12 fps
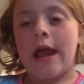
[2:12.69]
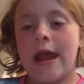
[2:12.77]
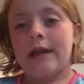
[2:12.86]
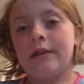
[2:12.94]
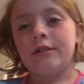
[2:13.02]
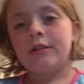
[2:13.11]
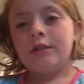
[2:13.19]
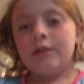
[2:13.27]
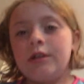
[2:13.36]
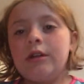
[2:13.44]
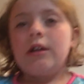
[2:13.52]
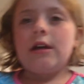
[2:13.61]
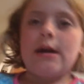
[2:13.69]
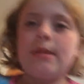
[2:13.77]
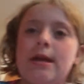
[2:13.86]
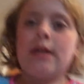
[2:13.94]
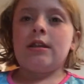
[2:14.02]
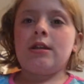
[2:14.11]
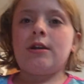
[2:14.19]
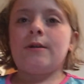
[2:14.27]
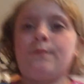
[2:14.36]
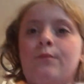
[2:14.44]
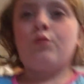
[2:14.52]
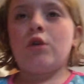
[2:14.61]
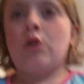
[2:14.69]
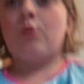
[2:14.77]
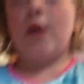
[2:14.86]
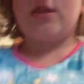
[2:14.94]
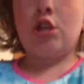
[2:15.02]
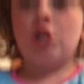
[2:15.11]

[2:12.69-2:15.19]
end, and then what you want to